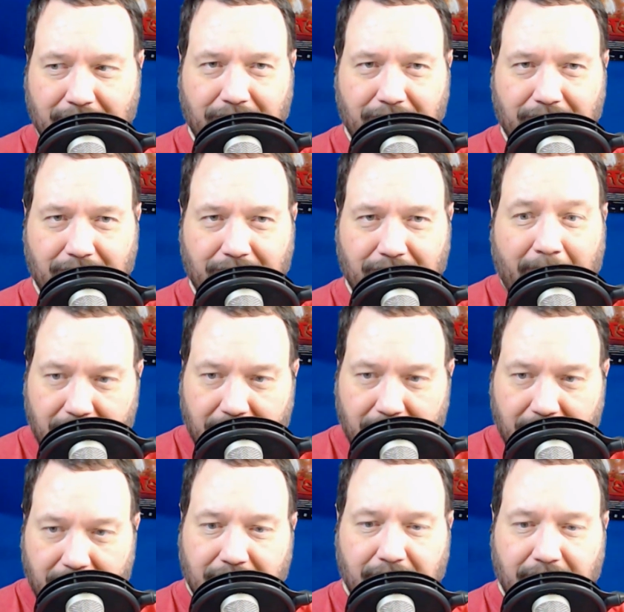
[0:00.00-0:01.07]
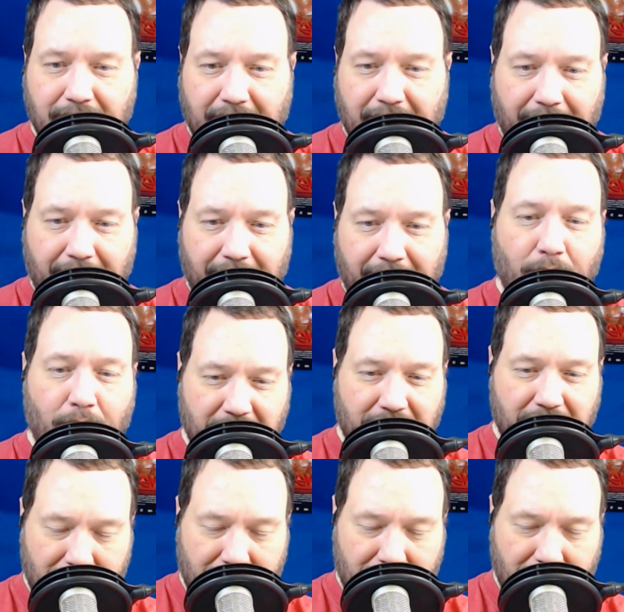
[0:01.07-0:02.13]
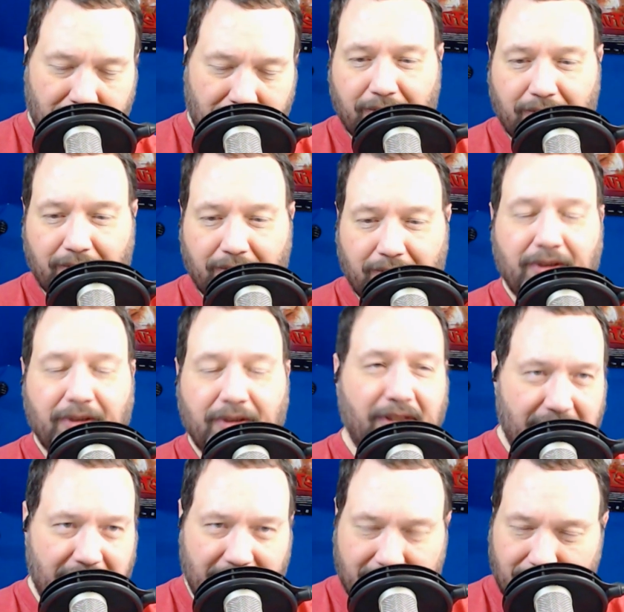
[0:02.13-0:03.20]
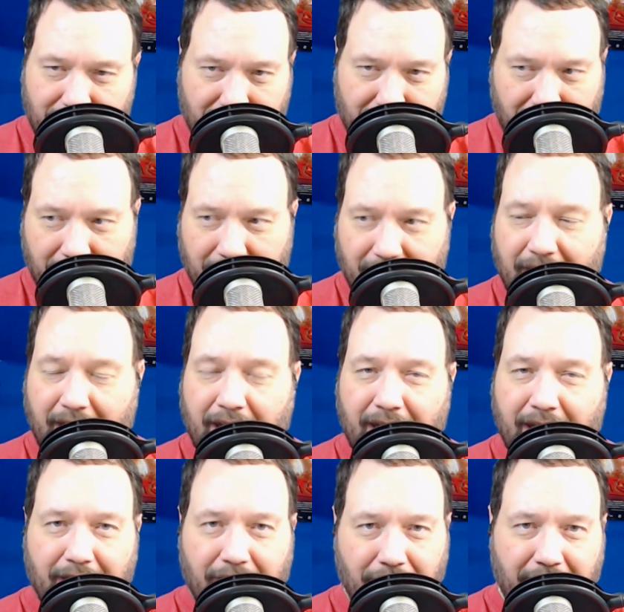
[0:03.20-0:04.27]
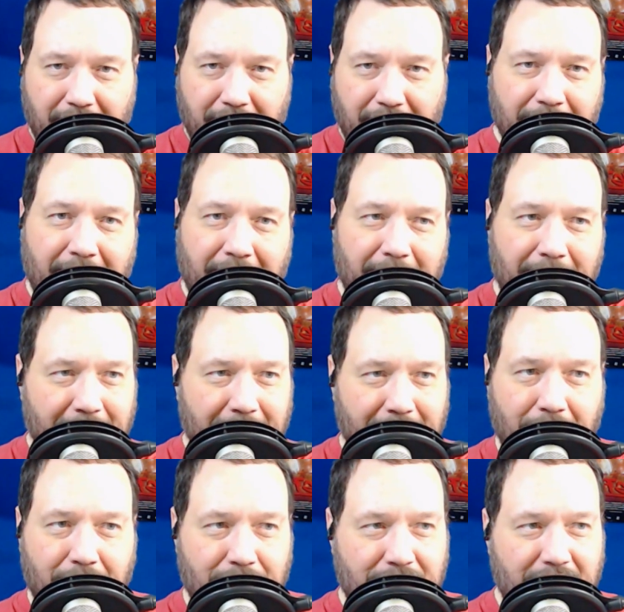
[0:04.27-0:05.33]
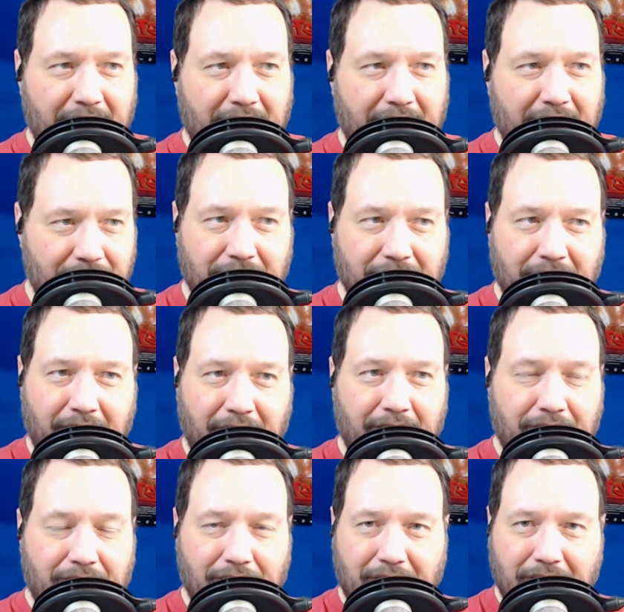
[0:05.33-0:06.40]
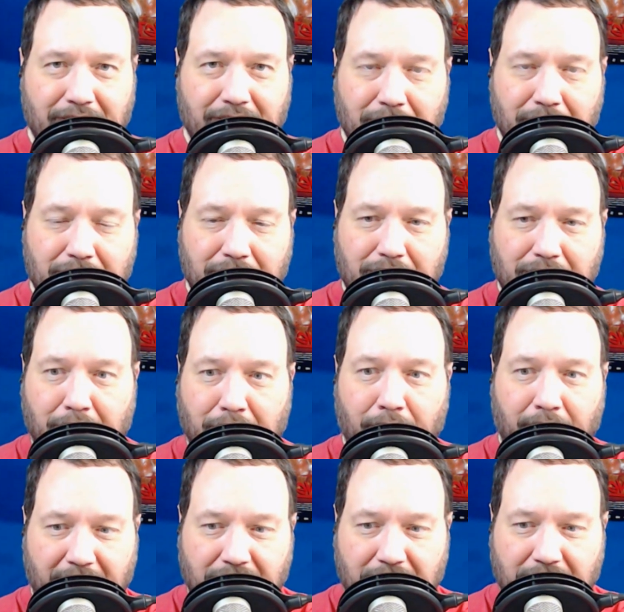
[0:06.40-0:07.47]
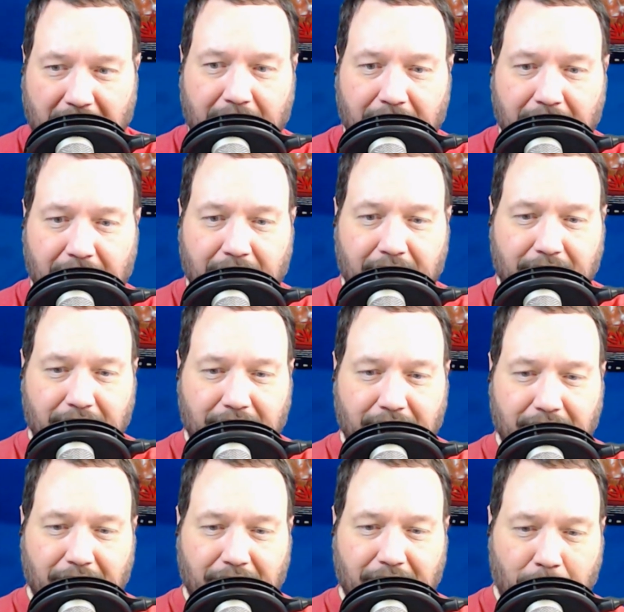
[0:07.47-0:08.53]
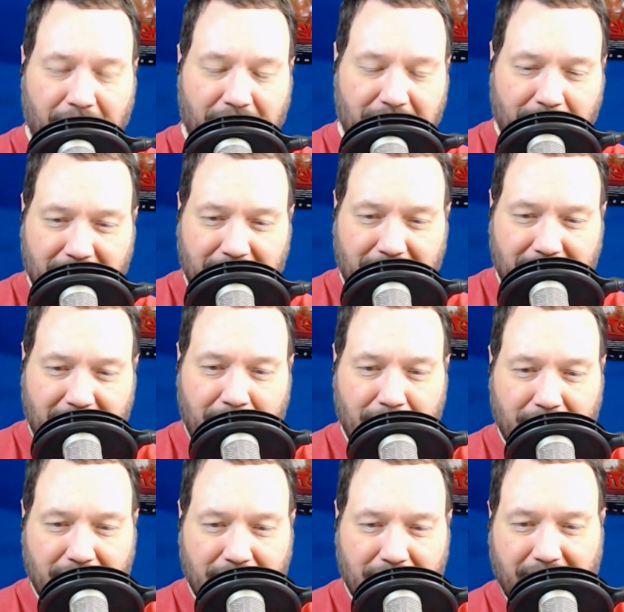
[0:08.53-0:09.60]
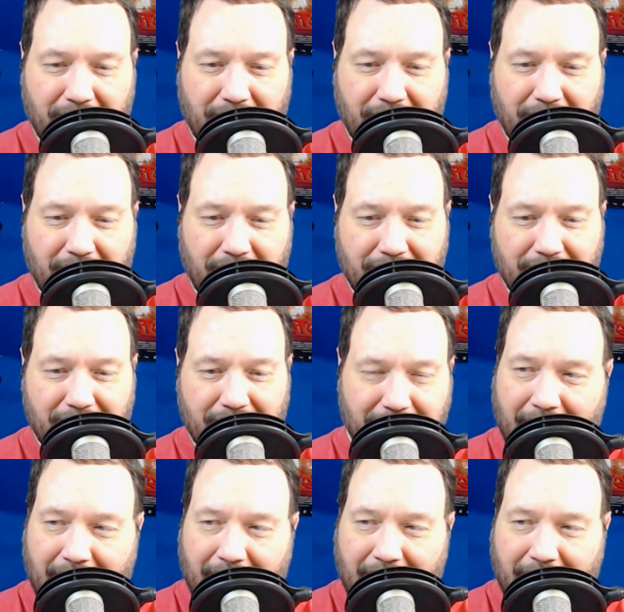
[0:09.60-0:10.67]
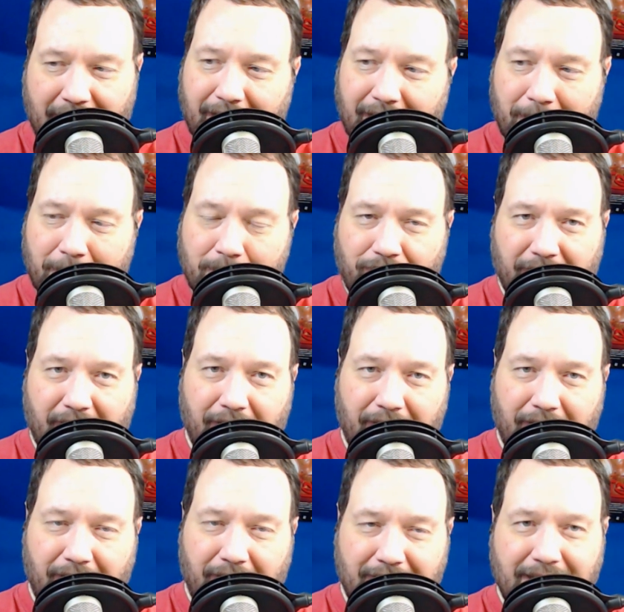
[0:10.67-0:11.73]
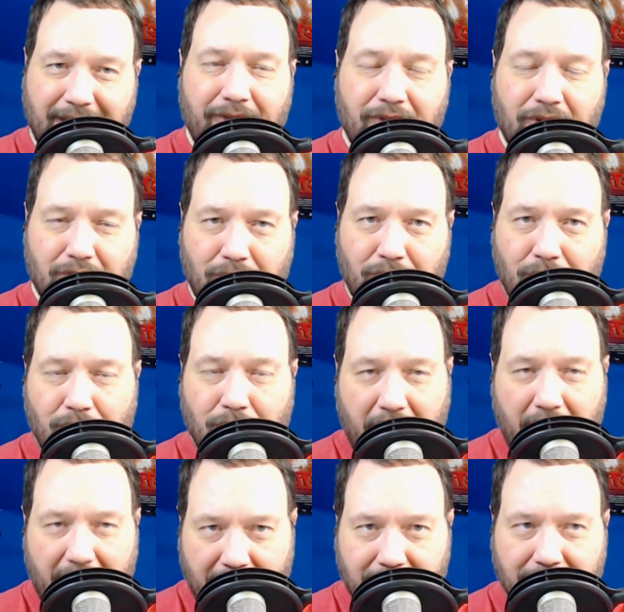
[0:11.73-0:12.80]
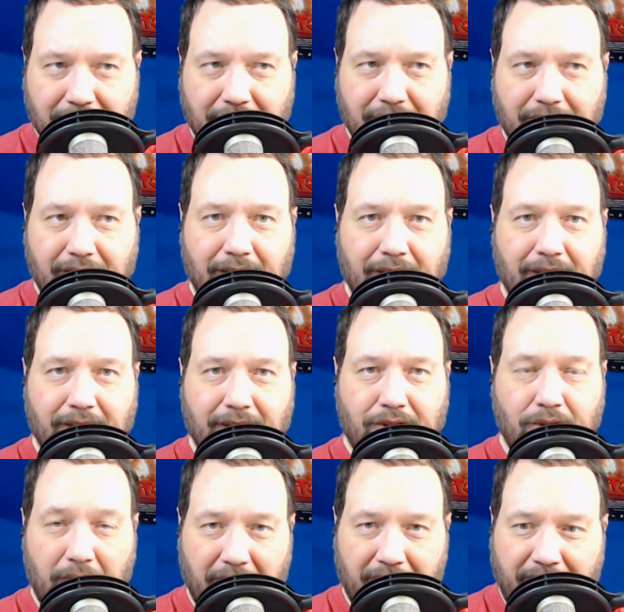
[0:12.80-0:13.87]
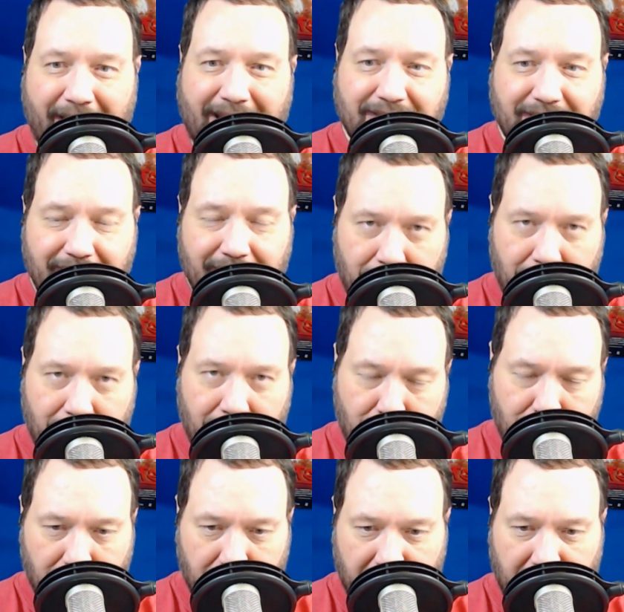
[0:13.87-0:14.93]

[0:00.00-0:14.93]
spent at 46 years old or even 56 years old. Or, Colonel Sanders took his Social Security check to open his business. He was in his 60s. It is never too late to invest in you.